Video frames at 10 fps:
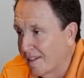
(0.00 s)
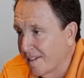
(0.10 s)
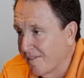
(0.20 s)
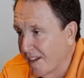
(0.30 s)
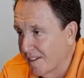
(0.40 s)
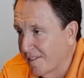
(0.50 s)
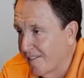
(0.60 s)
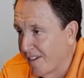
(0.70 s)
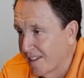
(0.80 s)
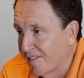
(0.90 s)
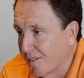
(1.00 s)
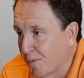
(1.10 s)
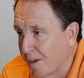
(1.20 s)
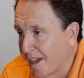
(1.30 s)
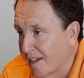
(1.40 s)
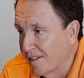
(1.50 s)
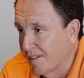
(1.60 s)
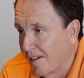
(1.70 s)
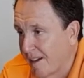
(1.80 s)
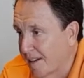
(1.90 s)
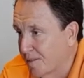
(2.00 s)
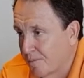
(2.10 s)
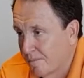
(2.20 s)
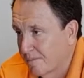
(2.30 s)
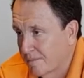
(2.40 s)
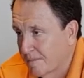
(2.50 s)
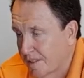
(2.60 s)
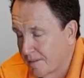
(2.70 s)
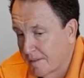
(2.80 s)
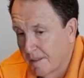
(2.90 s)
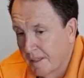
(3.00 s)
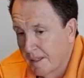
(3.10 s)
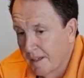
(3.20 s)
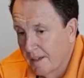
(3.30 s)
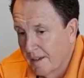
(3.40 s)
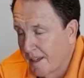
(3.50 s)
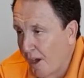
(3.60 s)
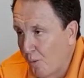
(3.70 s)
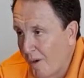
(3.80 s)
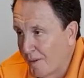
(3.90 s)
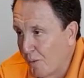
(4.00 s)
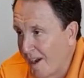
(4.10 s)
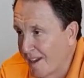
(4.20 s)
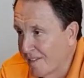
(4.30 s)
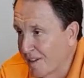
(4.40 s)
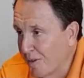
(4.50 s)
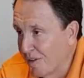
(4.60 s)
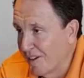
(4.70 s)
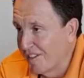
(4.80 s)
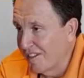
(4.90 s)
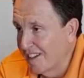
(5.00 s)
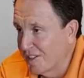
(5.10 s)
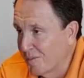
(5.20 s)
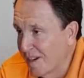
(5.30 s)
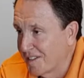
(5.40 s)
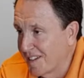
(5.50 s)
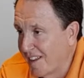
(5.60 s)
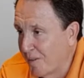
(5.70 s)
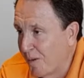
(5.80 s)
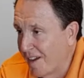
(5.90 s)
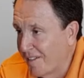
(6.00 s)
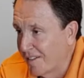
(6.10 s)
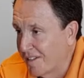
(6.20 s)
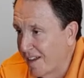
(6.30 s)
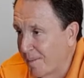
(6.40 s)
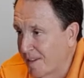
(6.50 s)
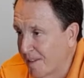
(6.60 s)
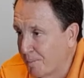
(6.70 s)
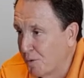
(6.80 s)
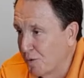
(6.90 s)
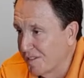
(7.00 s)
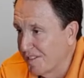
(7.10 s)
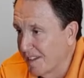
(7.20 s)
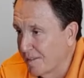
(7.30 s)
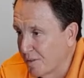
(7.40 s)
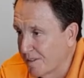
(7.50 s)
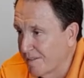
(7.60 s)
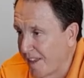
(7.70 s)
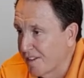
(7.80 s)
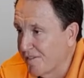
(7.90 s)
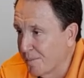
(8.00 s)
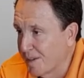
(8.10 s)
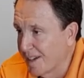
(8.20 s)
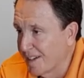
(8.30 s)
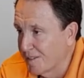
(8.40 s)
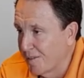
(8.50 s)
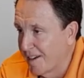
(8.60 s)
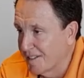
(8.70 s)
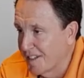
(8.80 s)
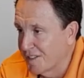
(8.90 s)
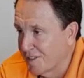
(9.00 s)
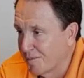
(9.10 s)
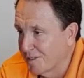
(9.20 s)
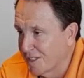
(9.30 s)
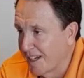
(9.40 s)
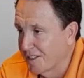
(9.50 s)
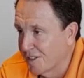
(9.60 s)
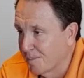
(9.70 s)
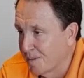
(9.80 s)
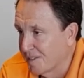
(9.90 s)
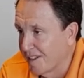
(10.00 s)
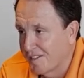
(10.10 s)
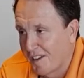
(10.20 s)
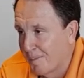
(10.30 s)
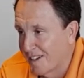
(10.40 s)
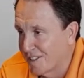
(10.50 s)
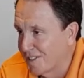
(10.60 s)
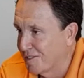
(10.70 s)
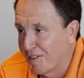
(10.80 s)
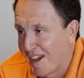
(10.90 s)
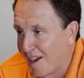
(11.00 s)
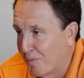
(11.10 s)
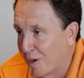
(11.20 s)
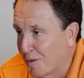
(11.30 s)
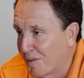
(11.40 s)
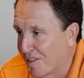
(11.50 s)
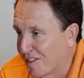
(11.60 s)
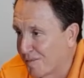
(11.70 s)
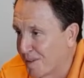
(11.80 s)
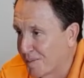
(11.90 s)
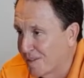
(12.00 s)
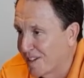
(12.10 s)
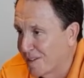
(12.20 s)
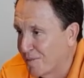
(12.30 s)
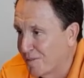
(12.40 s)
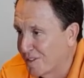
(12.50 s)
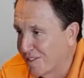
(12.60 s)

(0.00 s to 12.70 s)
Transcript: And effectively, I had to go one way, and the organisation went another way. The board said, "Look, thanks for bringing it to our attention. We'll change it, but there's so much you can't work with these people anymore.